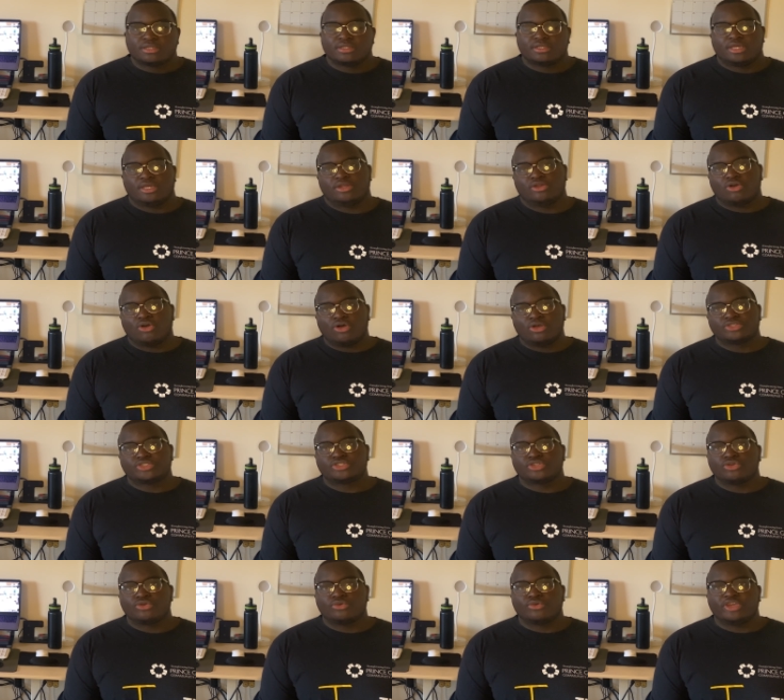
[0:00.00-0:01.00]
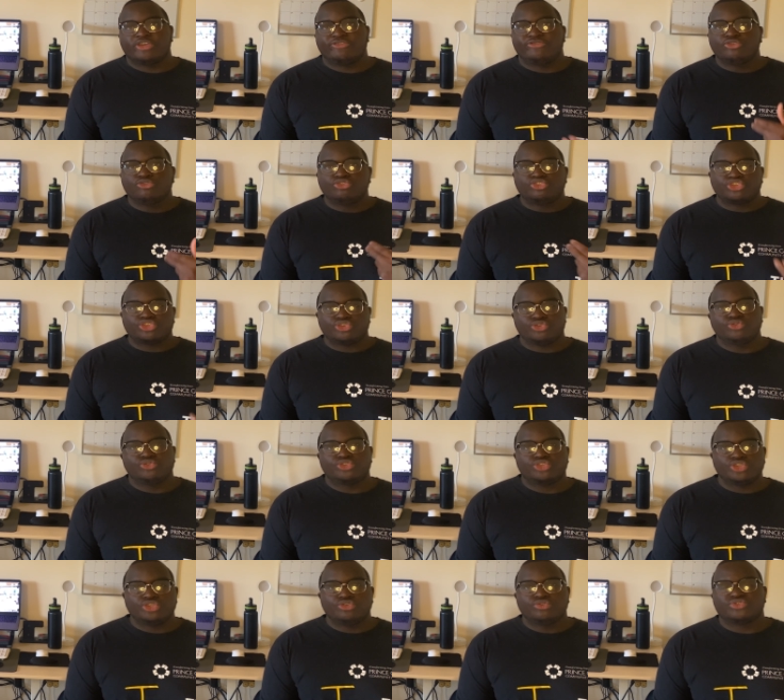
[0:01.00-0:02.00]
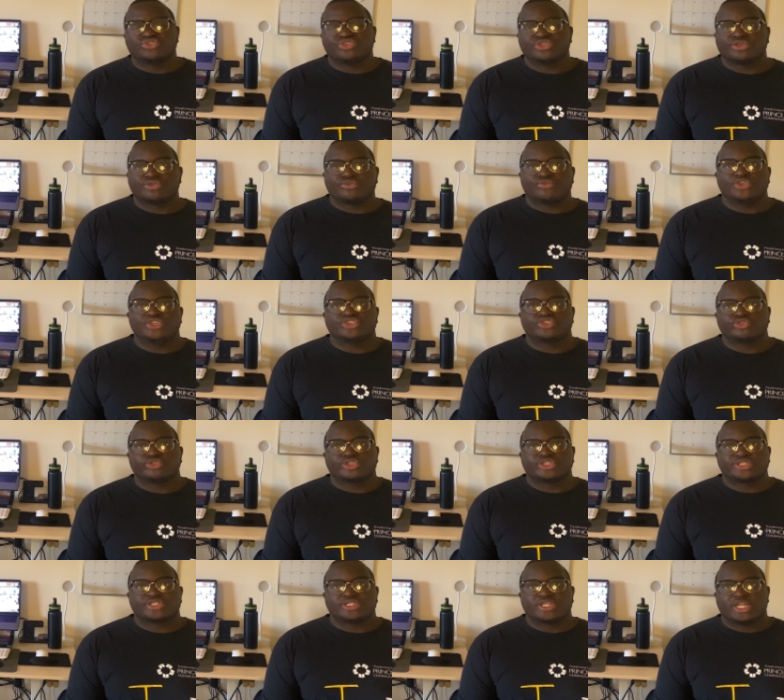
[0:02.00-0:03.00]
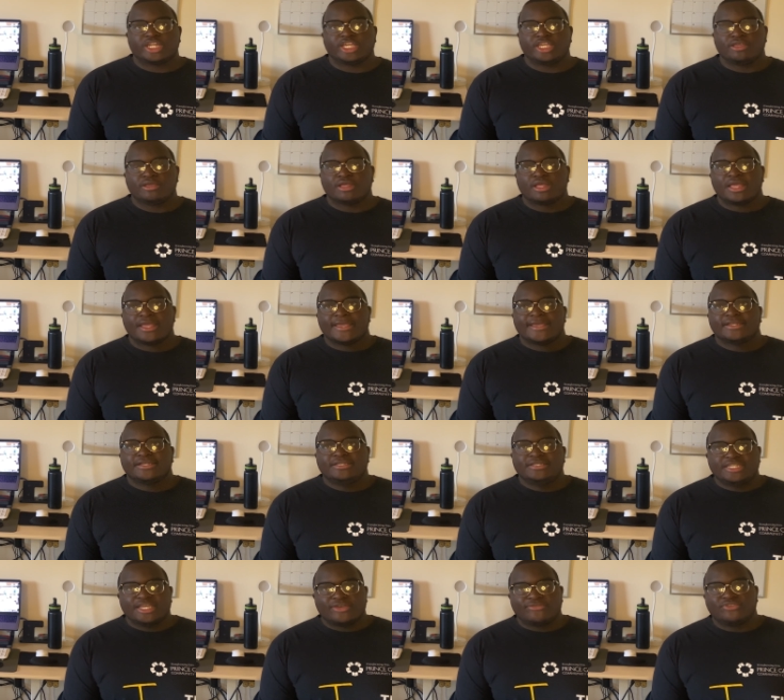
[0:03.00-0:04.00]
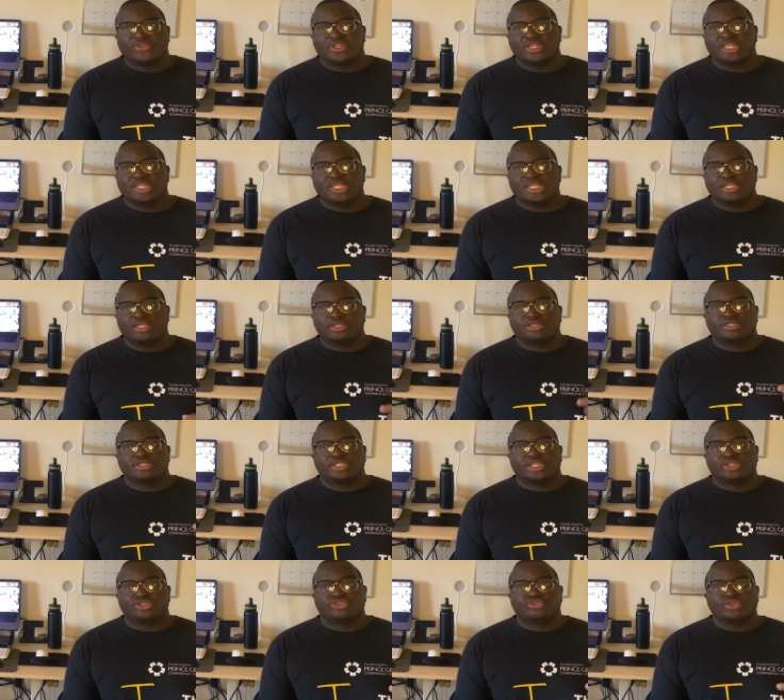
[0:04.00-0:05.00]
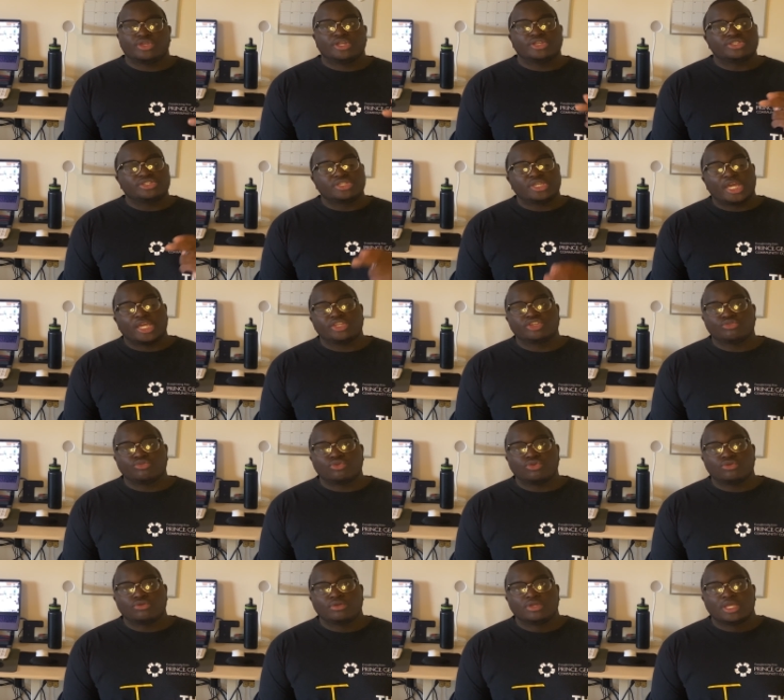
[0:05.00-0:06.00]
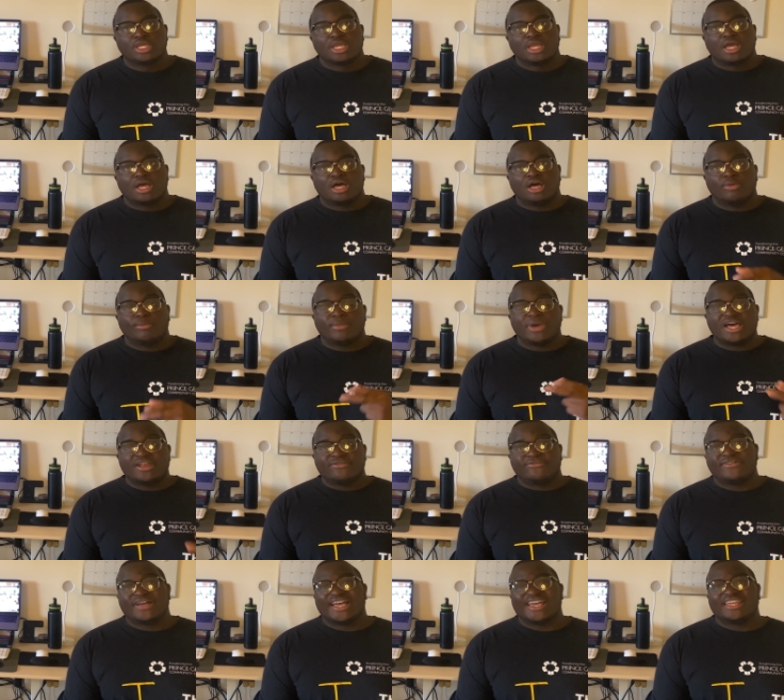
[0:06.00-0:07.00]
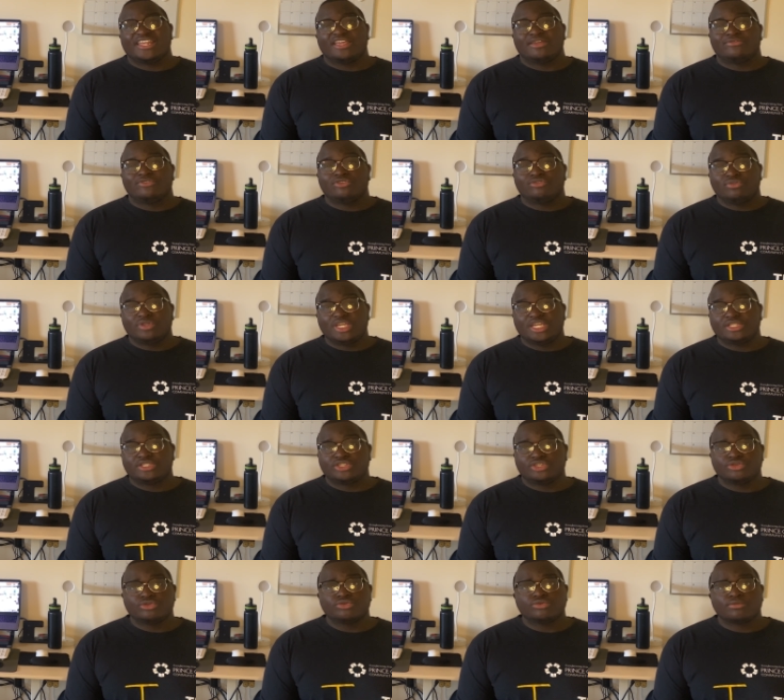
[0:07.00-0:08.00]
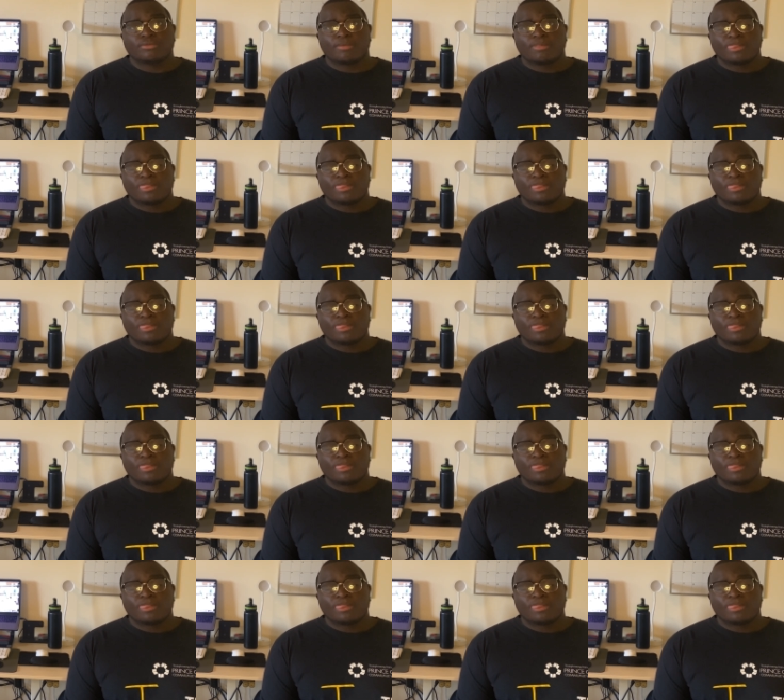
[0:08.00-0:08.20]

And also, if you choose to use another resource to study, definitely stick to their schedule, uh, modify it if you need to,